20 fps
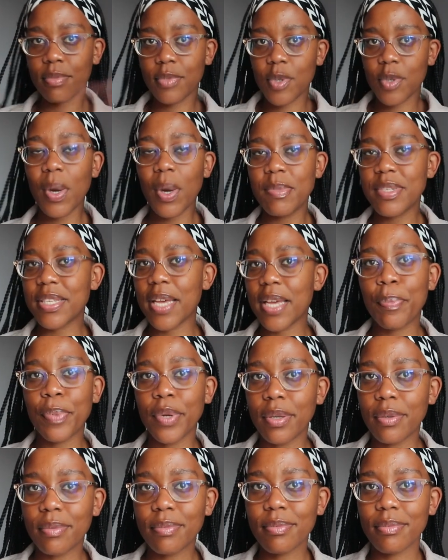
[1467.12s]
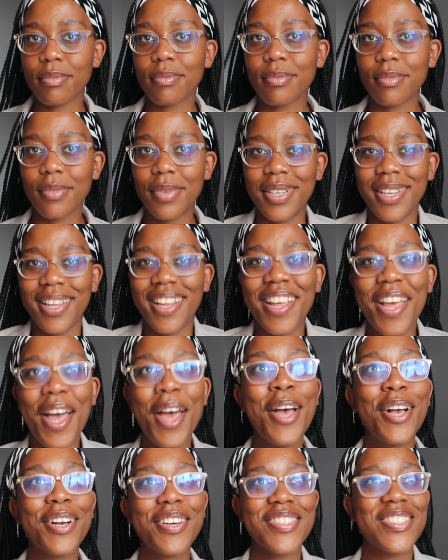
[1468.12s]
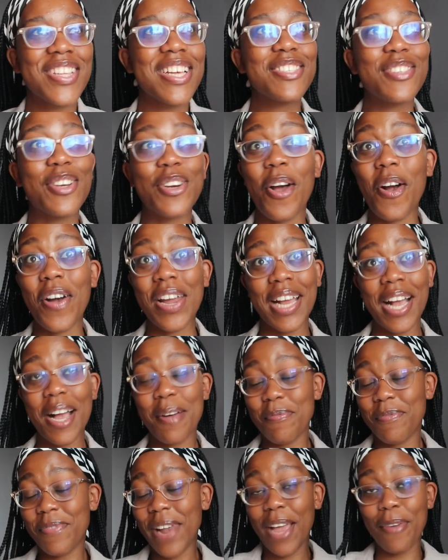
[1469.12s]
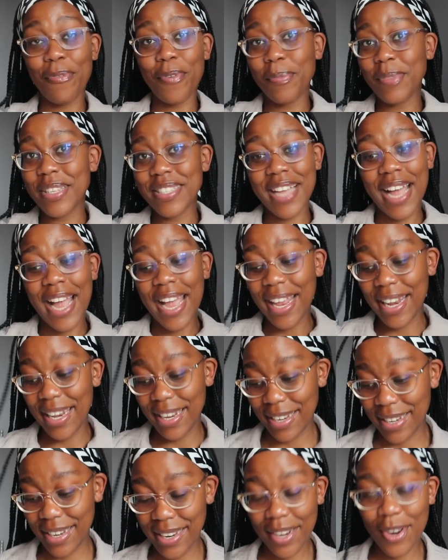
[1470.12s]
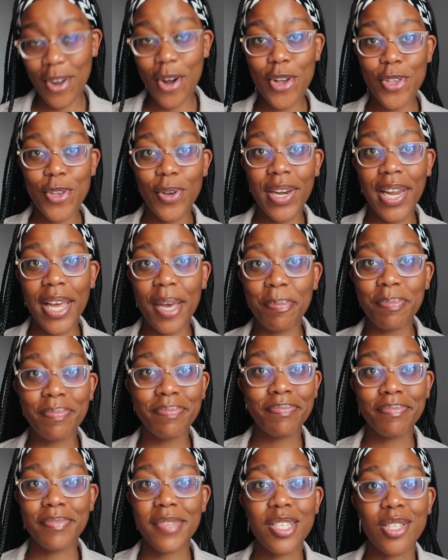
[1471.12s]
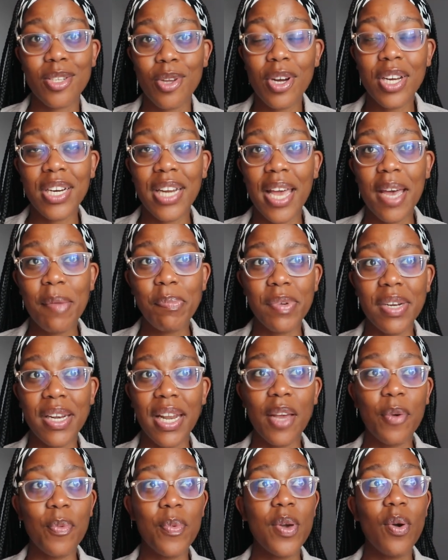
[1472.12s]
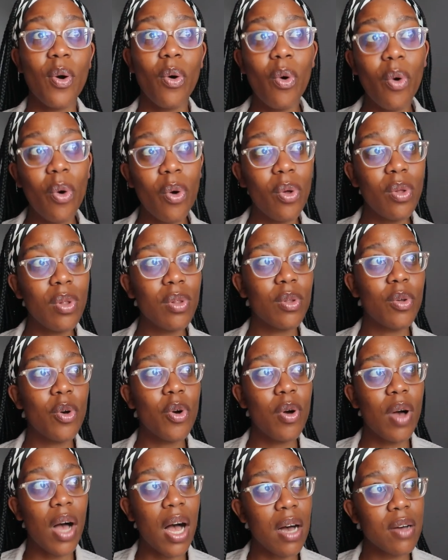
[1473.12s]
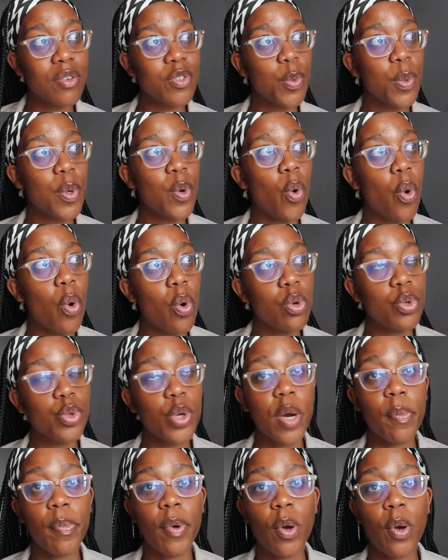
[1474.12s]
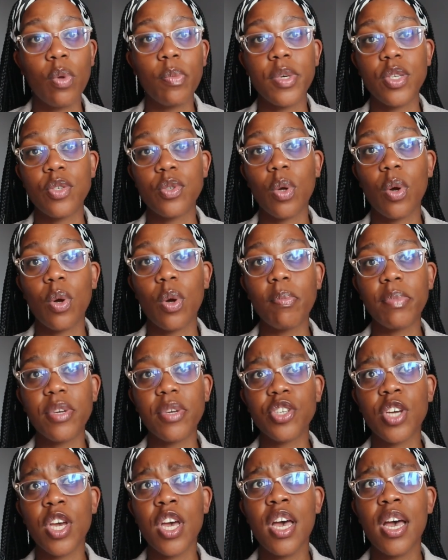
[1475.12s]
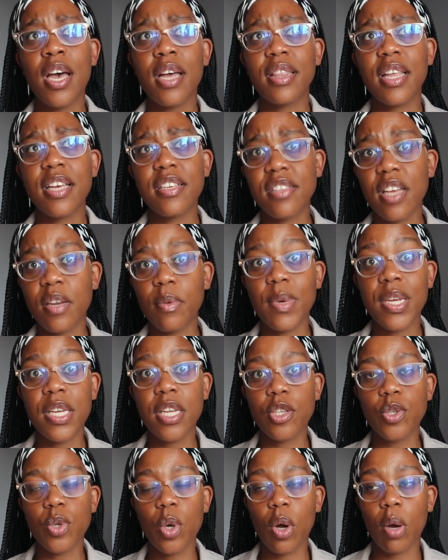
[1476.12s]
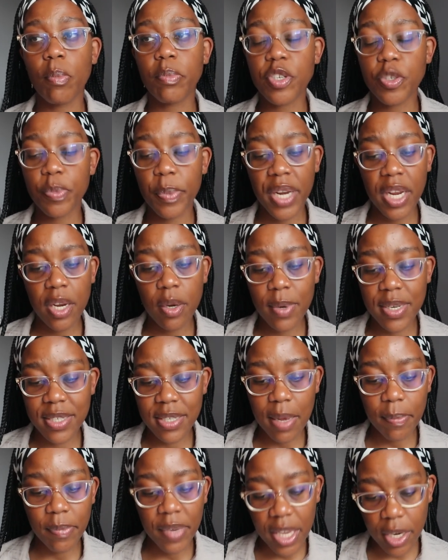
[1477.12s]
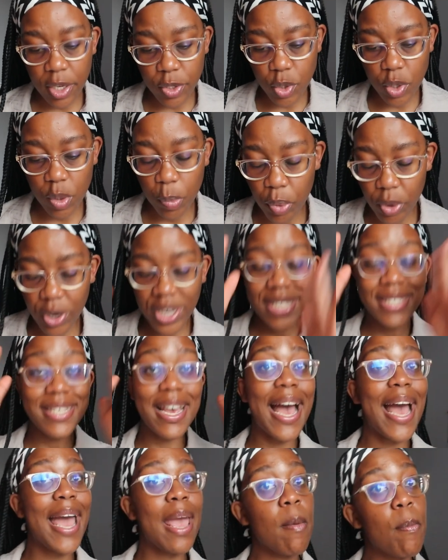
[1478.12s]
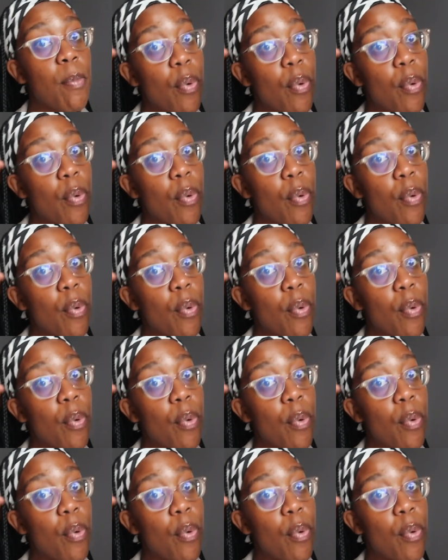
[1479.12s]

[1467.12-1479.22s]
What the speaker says: what must happen? Because things are not going to come flying from the sky and on your lap. It's not gonna happen. Like, we all go out, we all try by all means to accomplish things that we need to accomplish. But anyways, I'm getting to the point, I